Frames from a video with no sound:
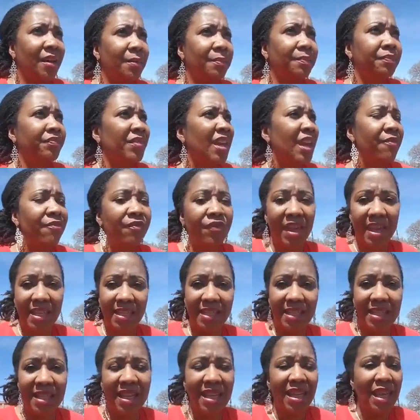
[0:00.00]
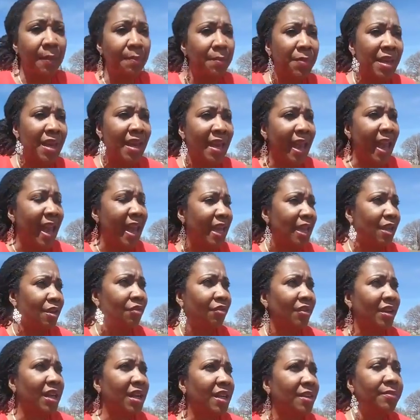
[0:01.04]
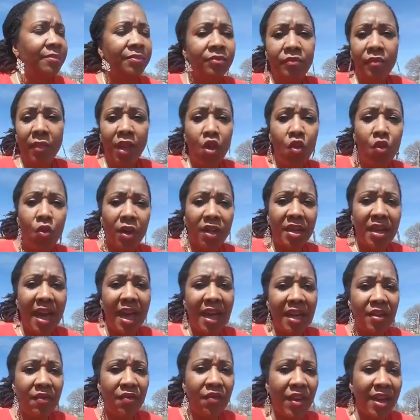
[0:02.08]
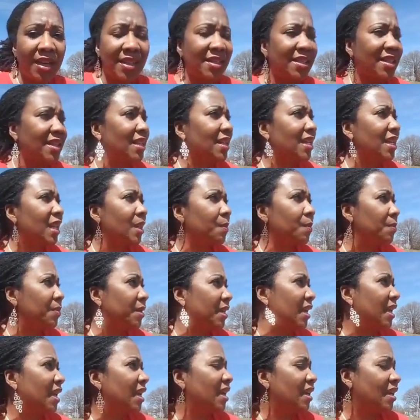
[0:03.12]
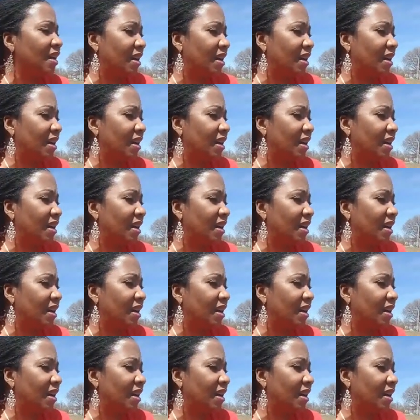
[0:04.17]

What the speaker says: invested in being angry, who are not invested in being